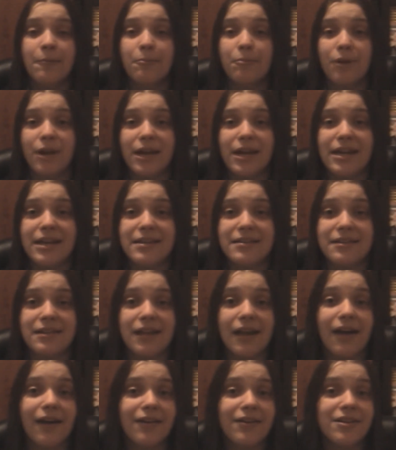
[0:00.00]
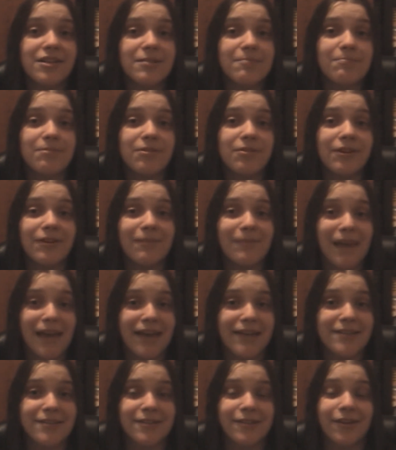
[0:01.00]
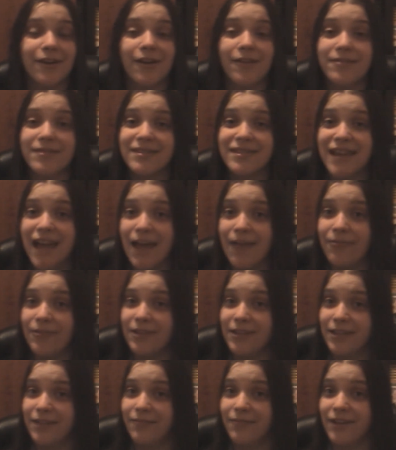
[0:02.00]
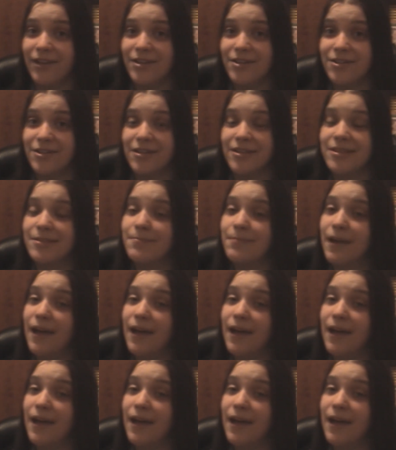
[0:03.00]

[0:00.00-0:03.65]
Britt is the undisputed master of staffing conventions,